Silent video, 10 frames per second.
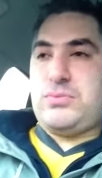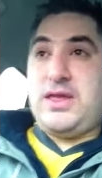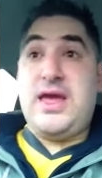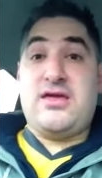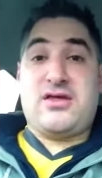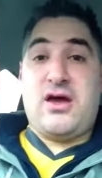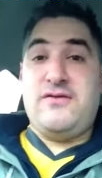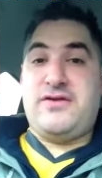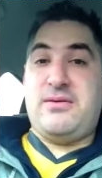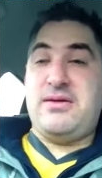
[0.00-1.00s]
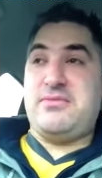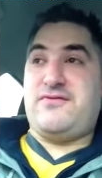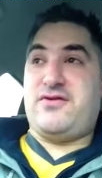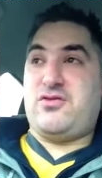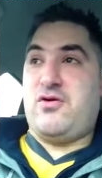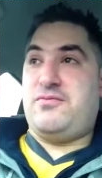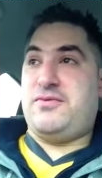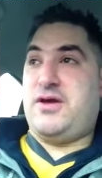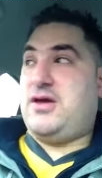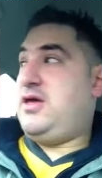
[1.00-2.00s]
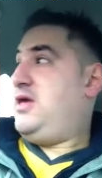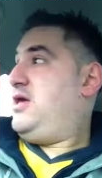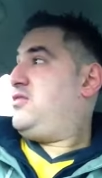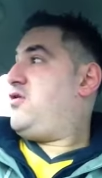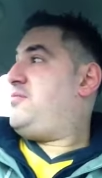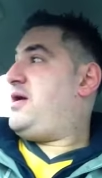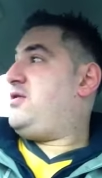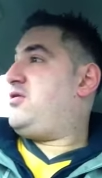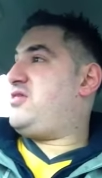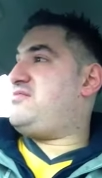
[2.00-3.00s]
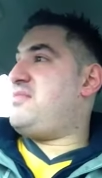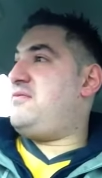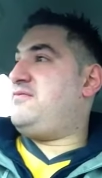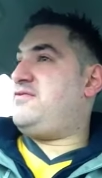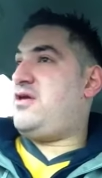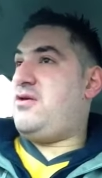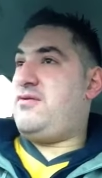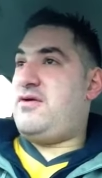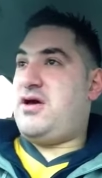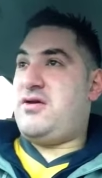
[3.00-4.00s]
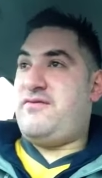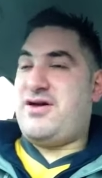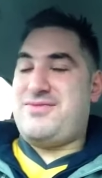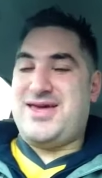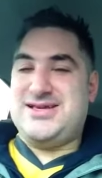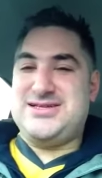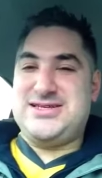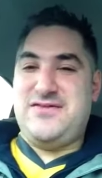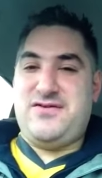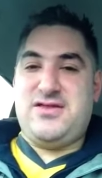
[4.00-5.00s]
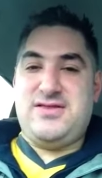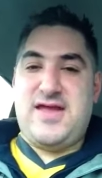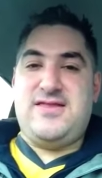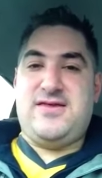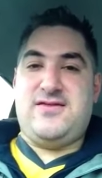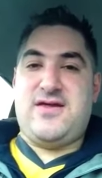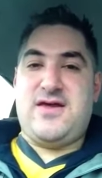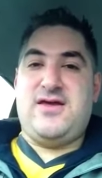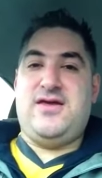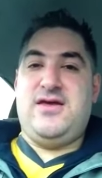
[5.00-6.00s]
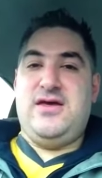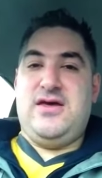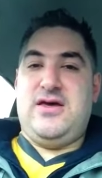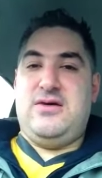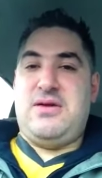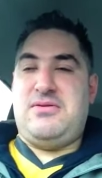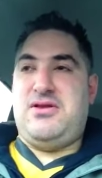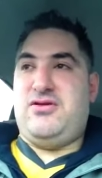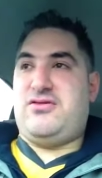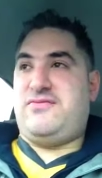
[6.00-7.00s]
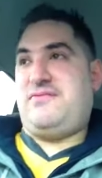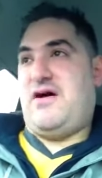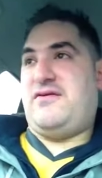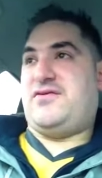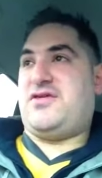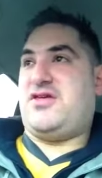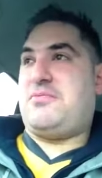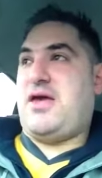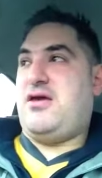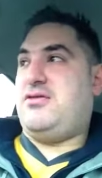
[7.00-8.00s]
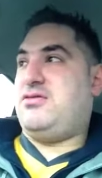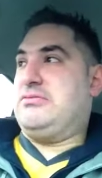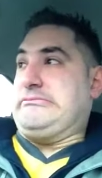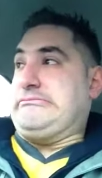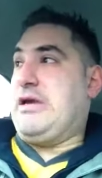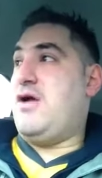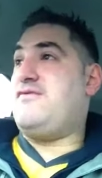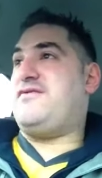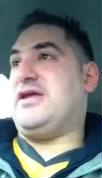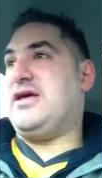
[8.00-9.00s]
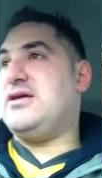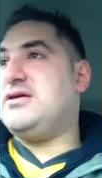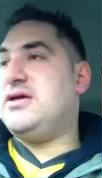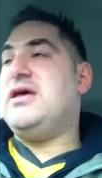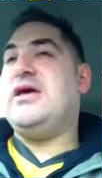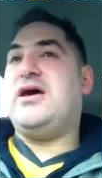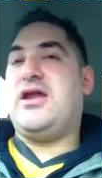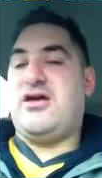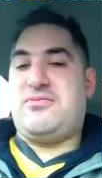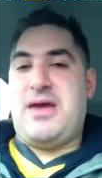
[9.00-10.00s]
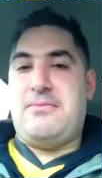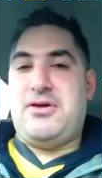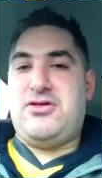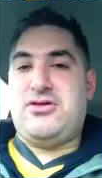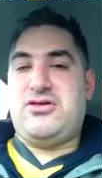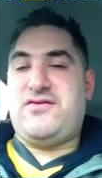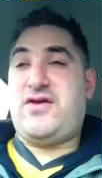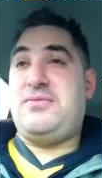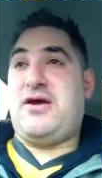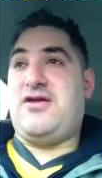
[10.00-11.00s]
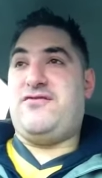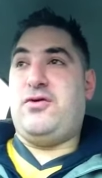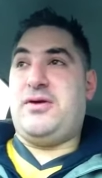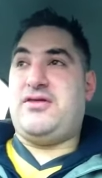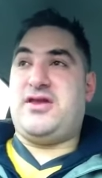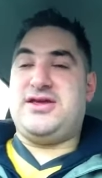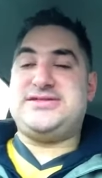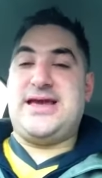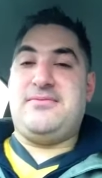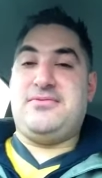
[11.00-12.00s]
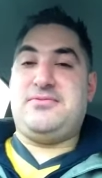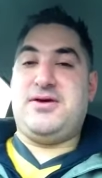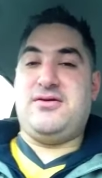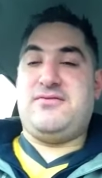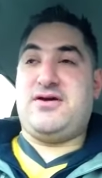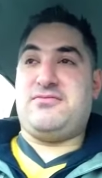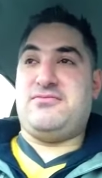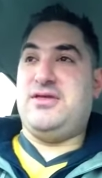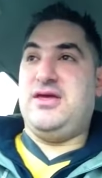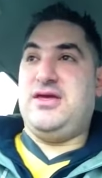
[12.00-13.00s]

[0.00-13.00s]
yeah, so hopefully I'm aiming for a 12, uh, £12 loss this month. So if I can make a significant dent in that, uh, maybe lose five or six pounds, hopefully. I know it's a bit ambitious. Three pounds, four pounds, I'll accept, but if I can,